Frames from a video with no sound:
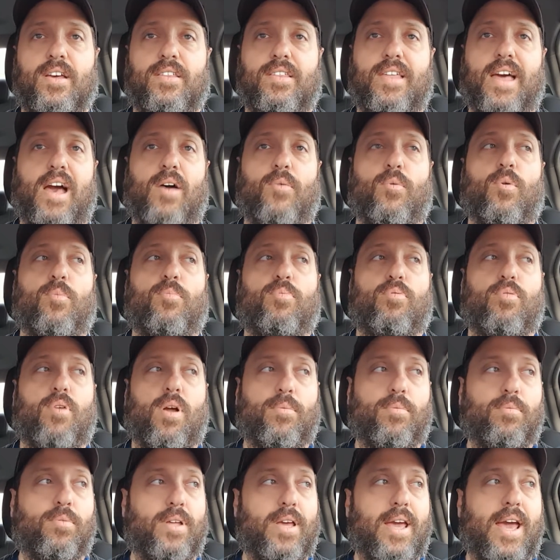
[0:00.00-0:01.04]
That will
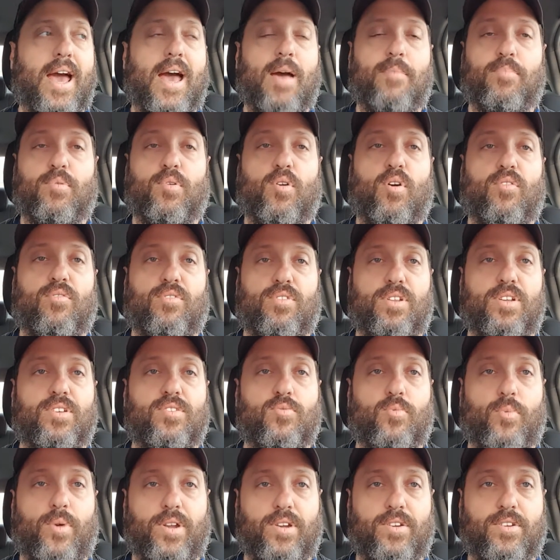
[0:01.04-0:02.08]
probably happen over
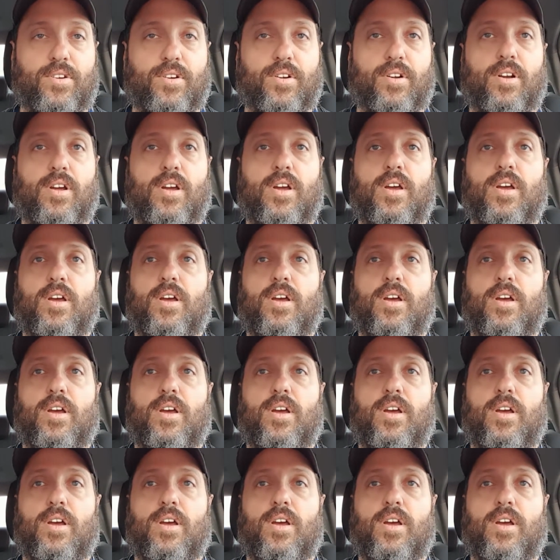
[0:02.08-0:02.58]
this winter,